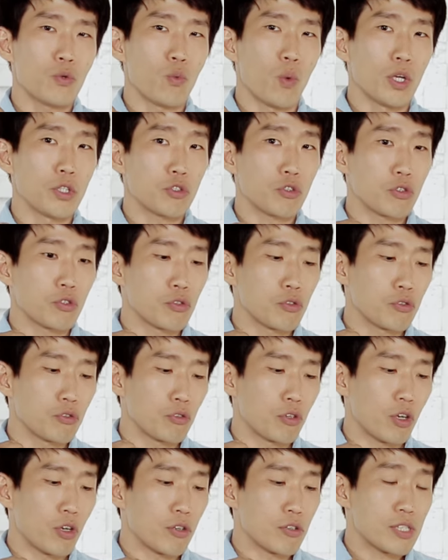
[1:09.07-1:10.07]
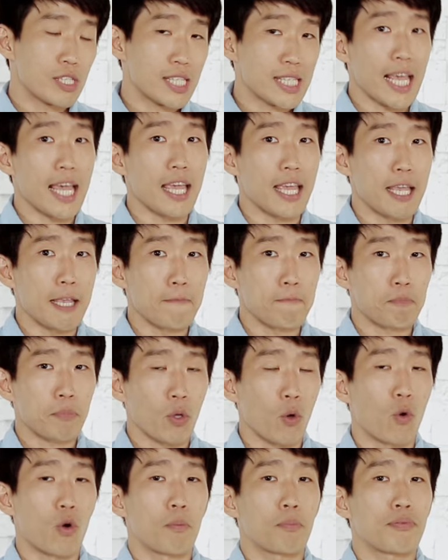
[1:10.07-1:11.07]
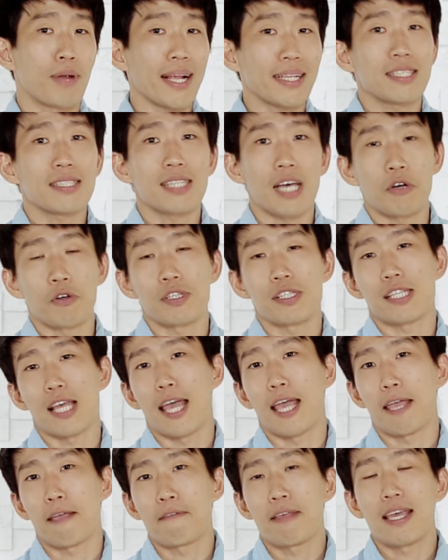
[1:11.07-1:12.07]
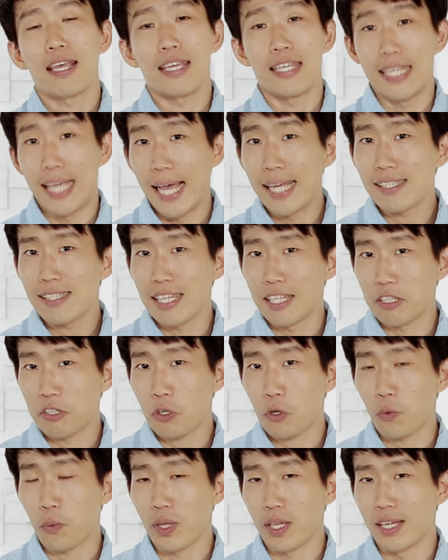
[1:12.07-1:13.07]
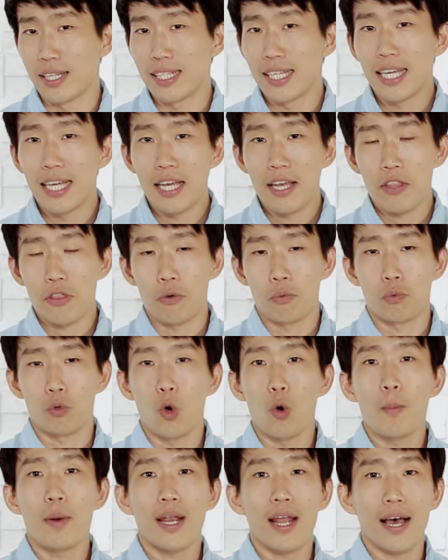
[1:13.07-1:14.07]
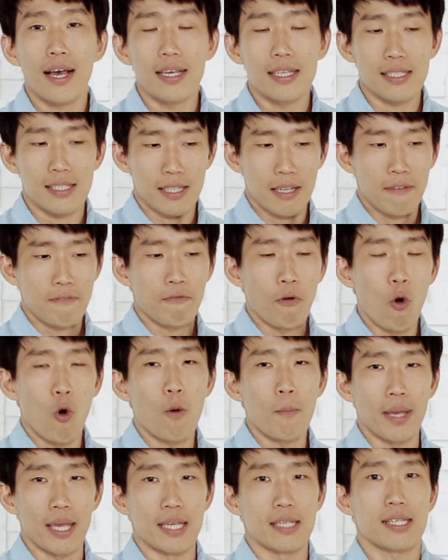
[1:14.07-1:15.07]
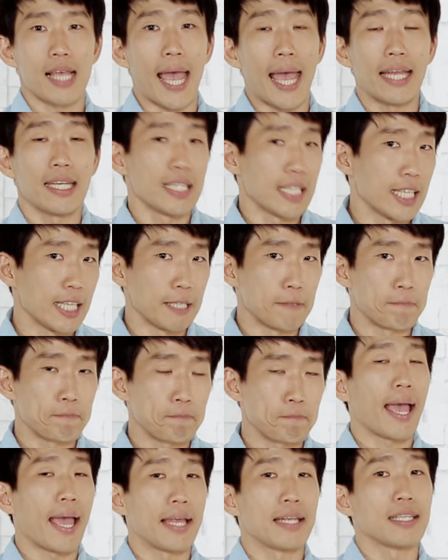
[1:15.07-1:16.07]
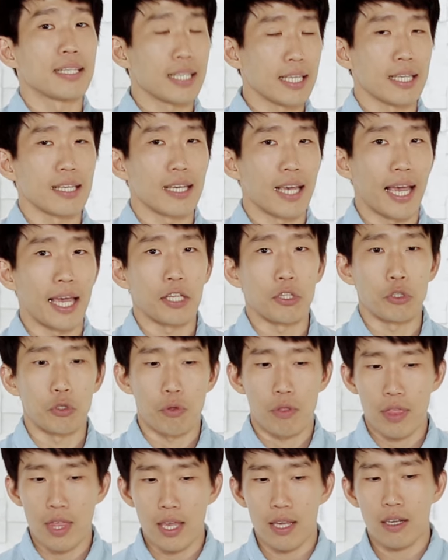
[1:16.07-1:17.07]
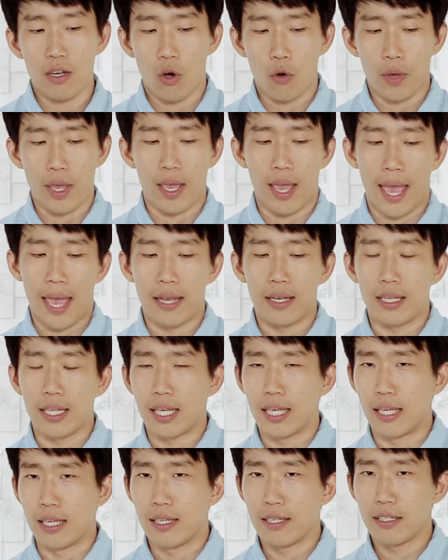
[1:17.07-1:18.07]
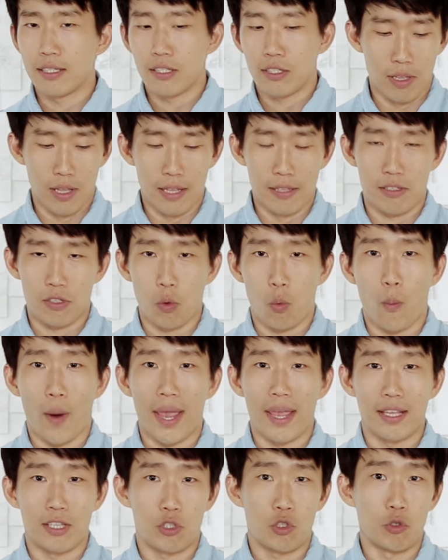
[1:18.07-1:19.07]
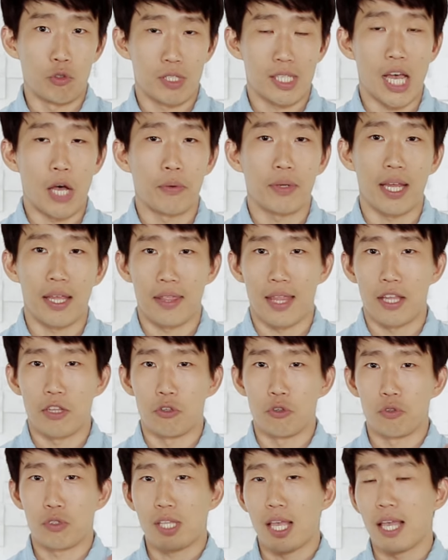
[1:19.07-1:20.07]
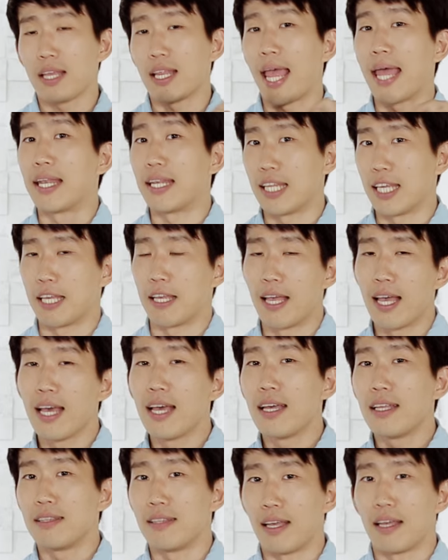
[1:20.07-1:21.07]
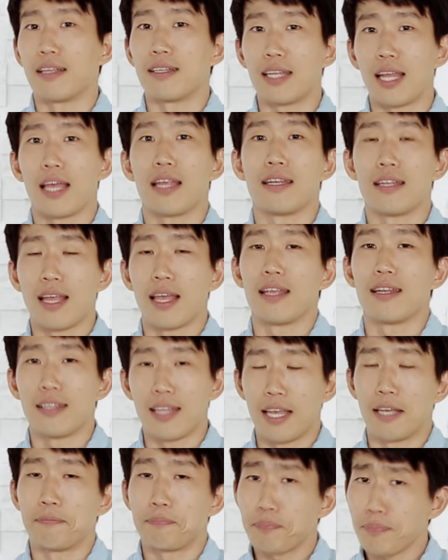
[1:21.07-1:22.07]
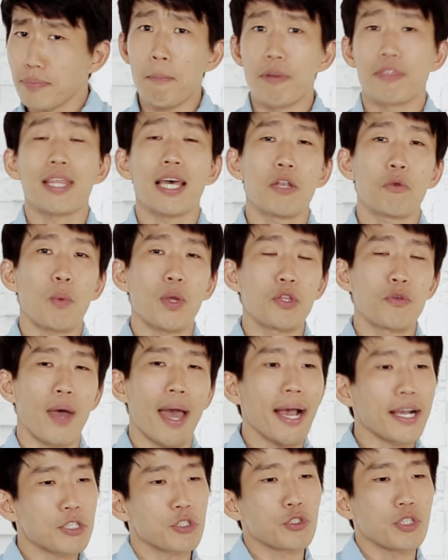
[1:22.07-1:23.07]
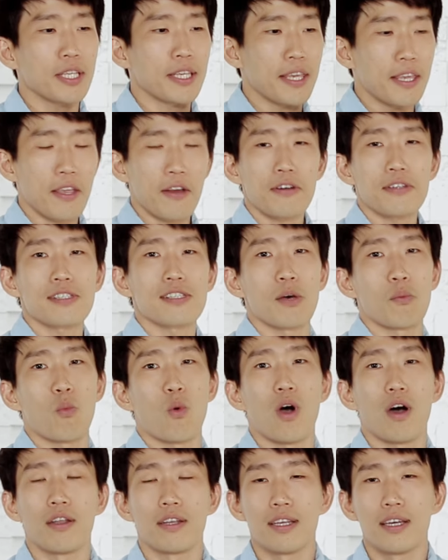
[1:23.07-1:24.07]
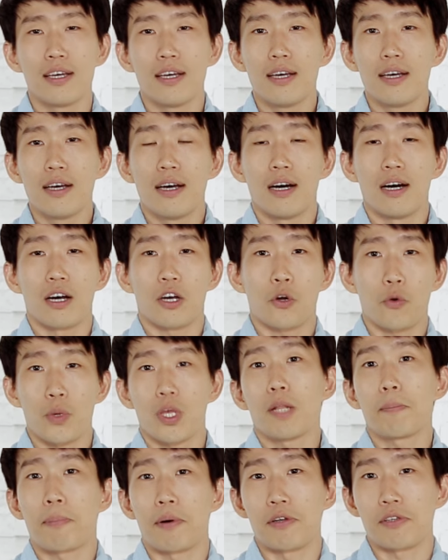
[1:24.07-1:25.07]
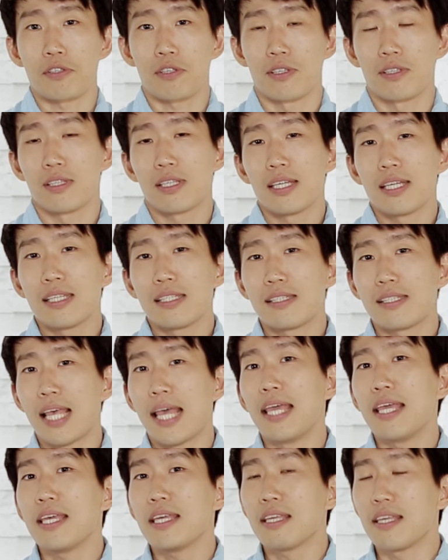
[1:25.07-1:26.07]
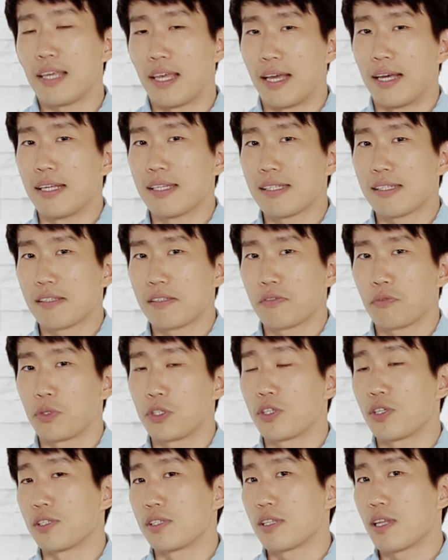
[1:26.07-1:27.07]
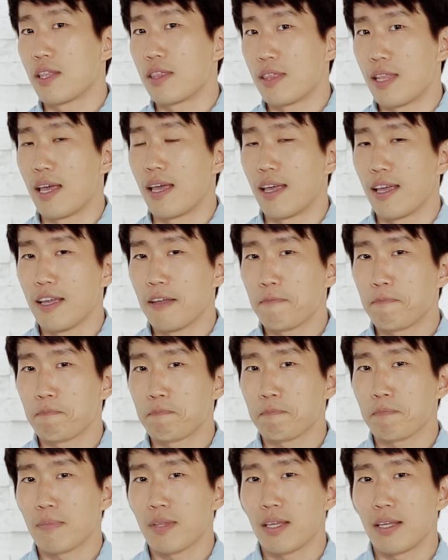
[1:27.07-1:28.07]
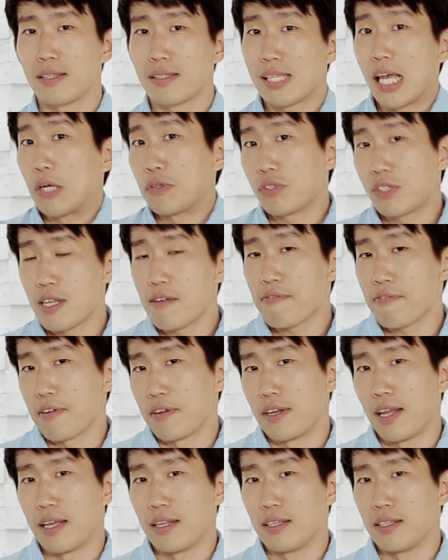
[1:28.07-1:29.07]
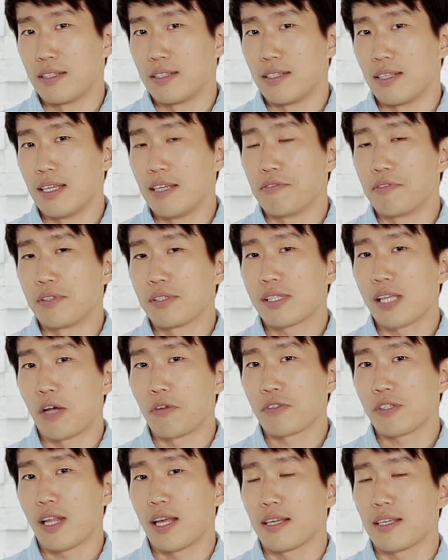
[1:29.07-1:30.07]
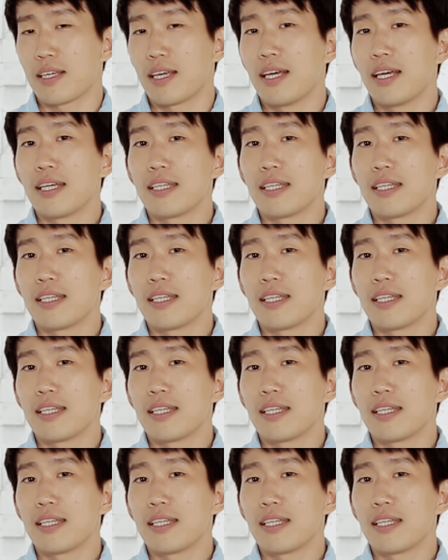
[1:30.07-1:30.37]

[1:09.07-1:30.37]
want to say or practice how to say yes in Korean, the romanized form is NE, NE. And you think, okay, NE, it's the way it should sound, and then you say NE, ne, ne, ne, ne. But then when you actually hear someone, a Korean person, saying yes, which is ne, it sounds different, and it even sounds like